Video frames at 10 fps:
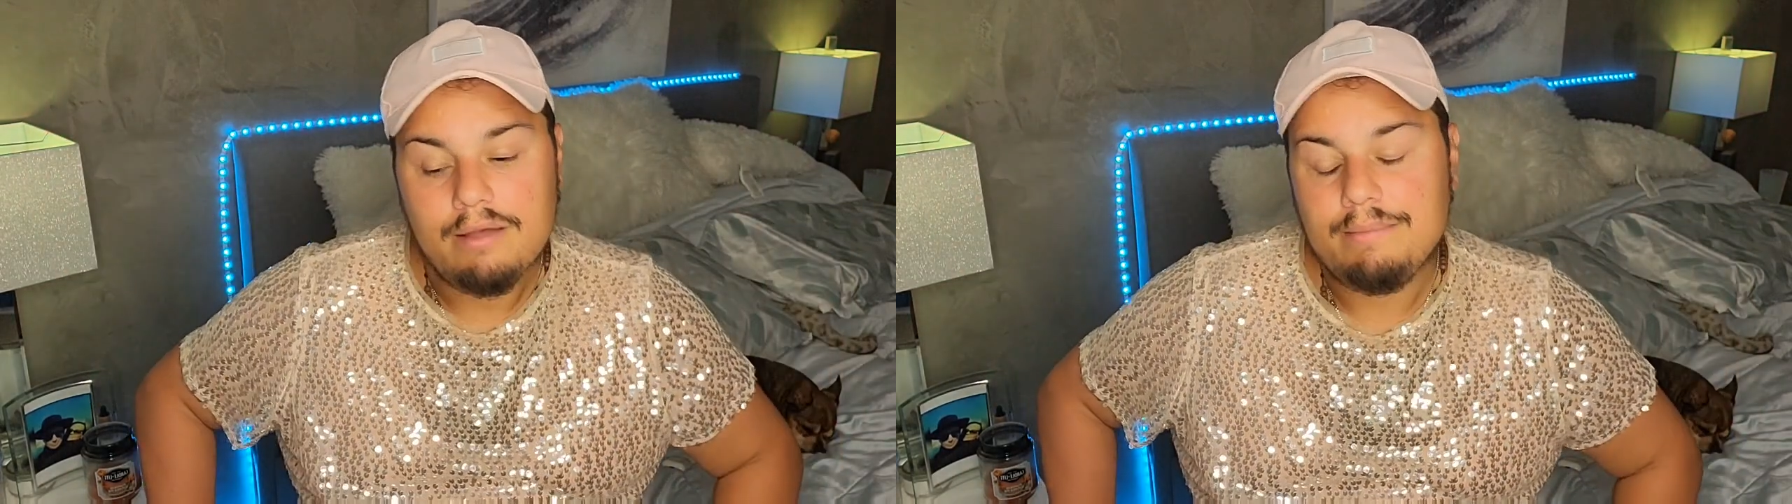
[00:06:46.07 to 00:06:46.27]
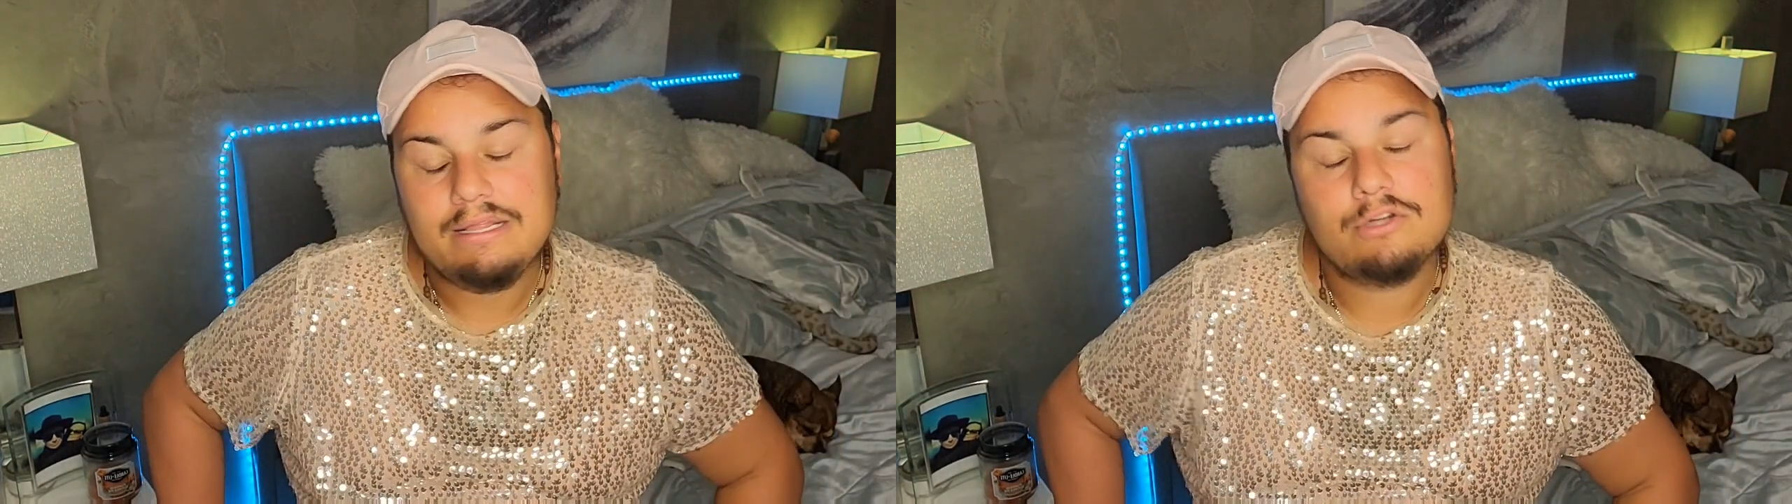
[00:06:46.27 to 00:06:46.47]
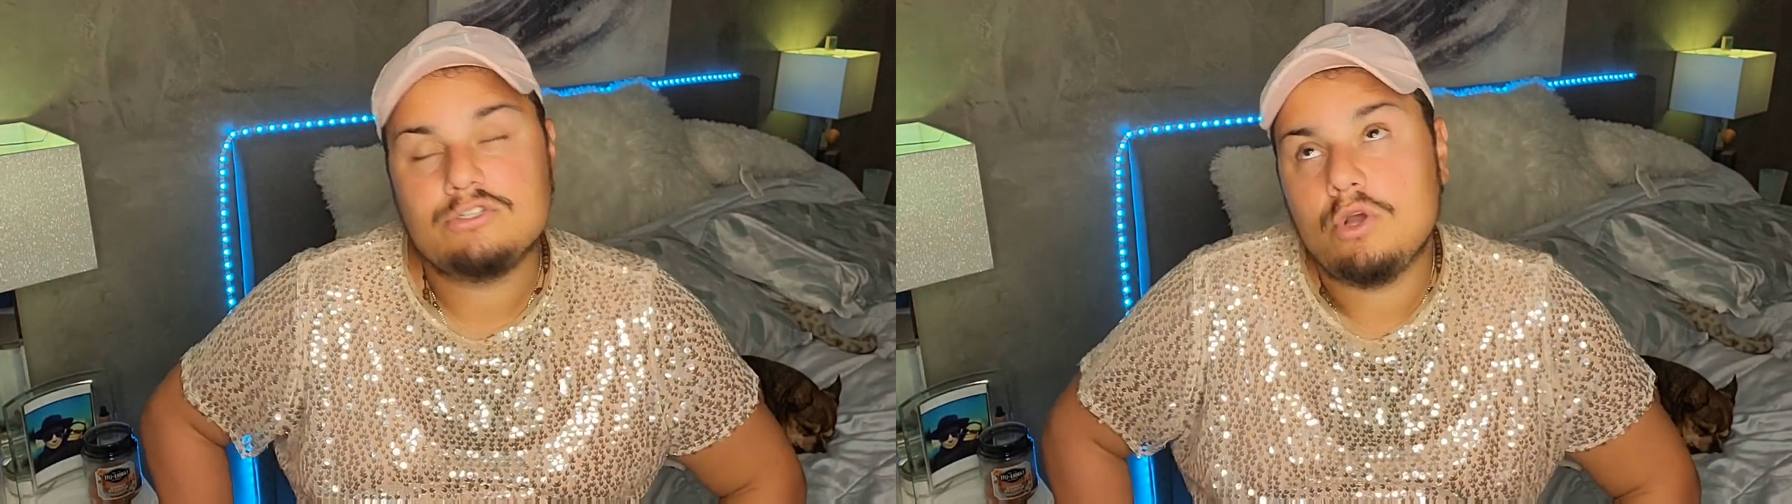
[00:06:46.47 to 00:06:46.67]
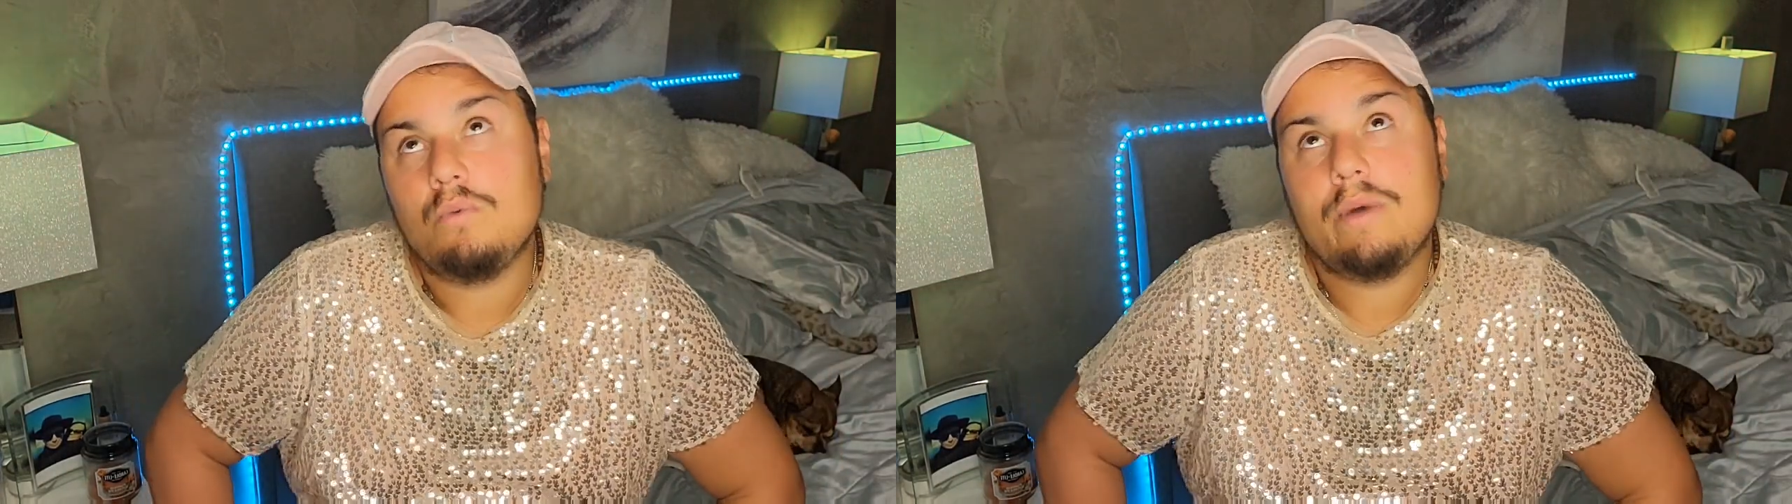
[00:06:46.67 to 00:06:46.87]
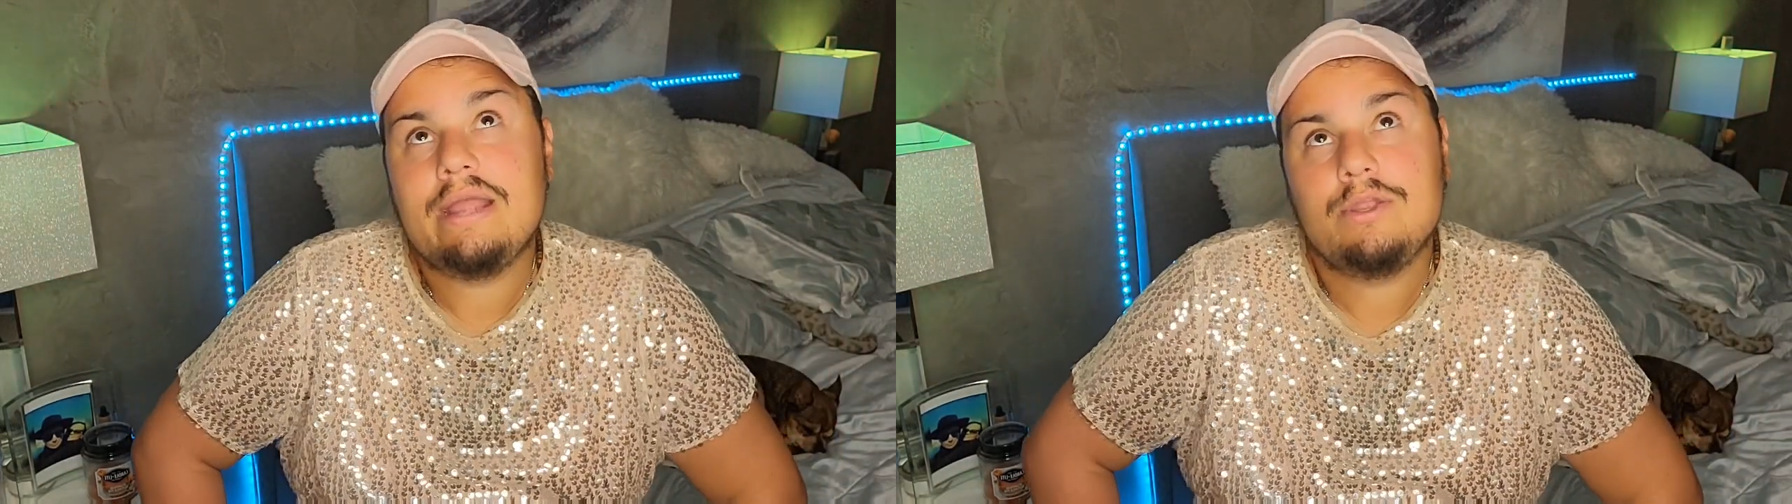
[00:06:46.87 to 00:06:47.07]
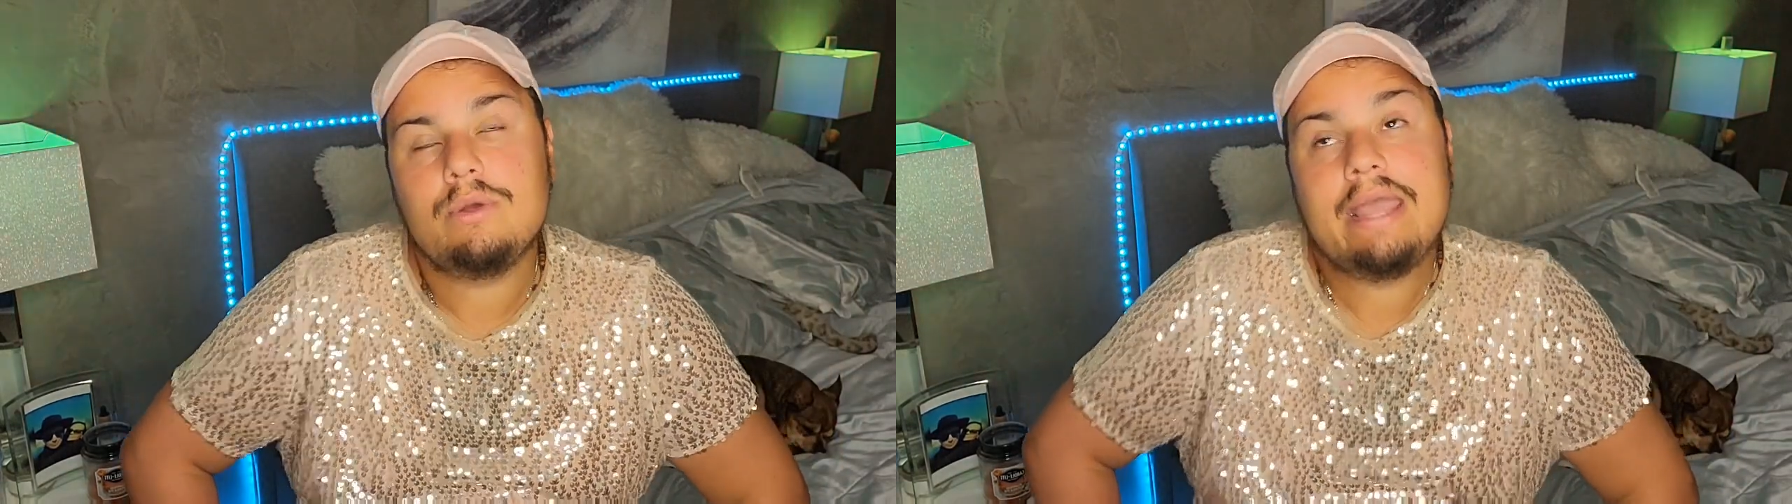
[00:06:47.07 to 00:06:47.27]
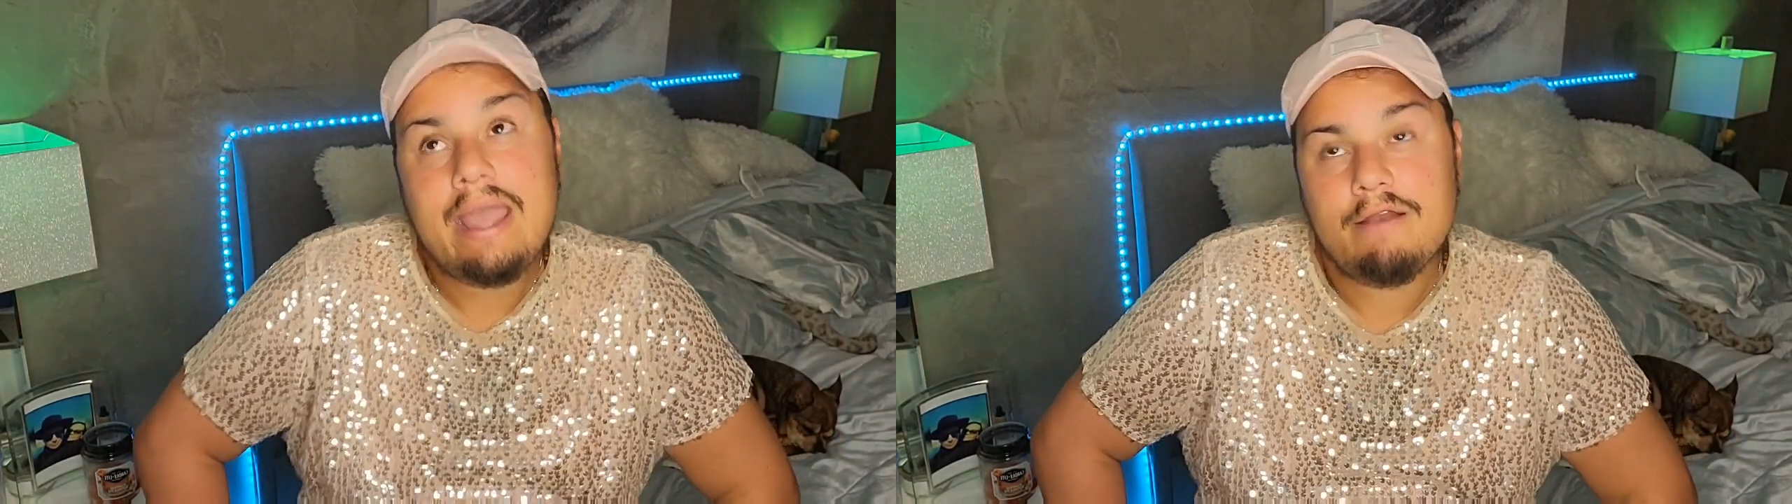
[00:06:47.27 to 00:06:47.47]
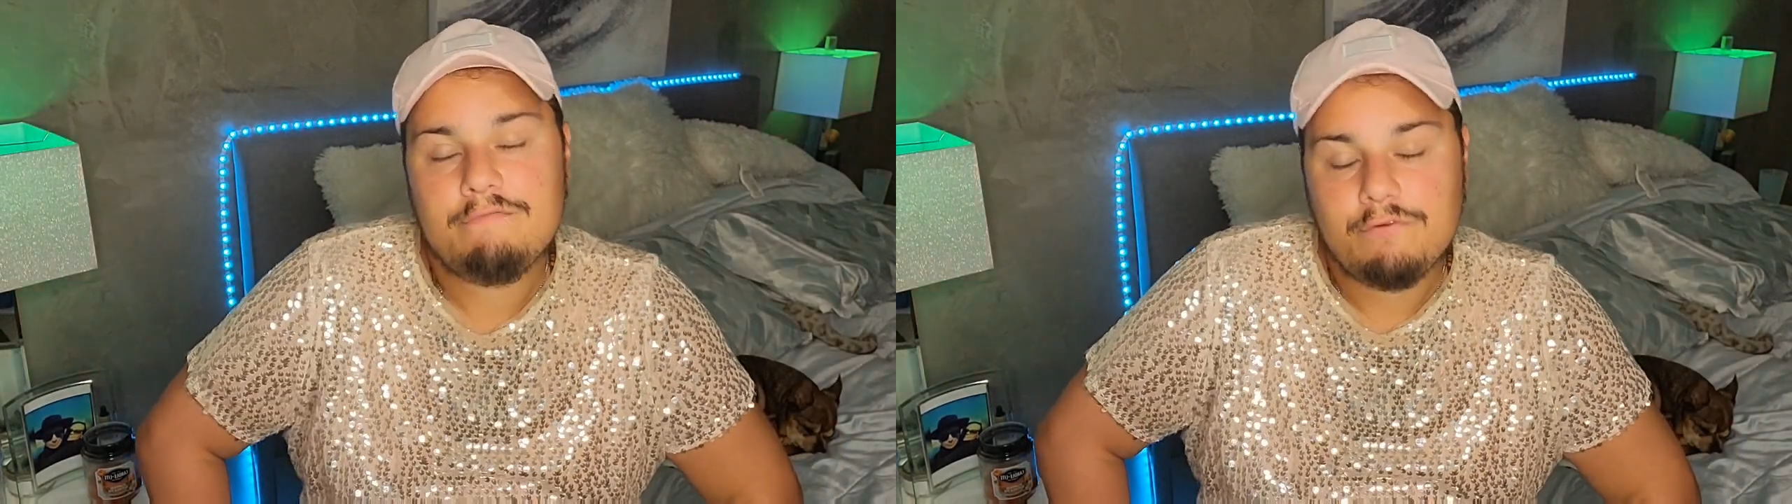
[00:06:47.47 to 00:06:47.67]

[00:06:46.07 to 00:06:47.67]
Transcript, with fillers: i mean there's no way you can